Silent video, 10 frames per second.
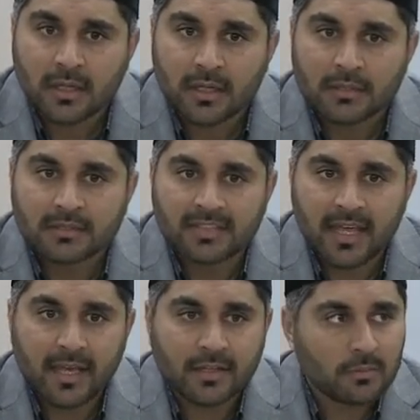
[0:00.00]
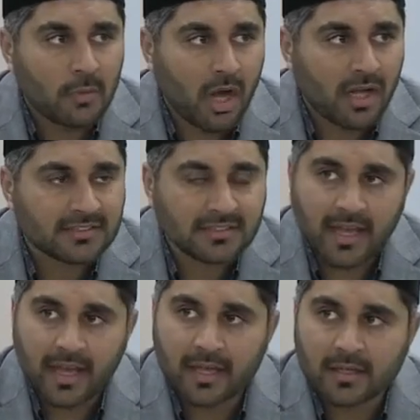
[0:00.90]
stay in the mosque
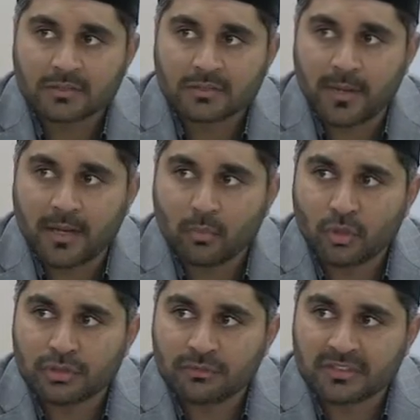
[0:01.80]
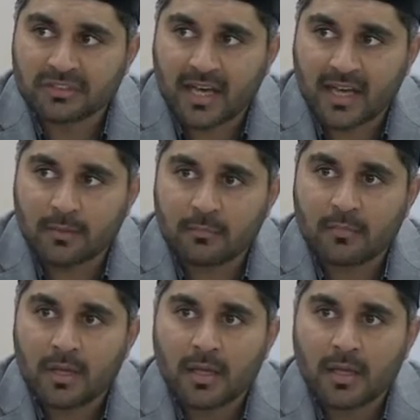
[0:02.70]
and spend most of his time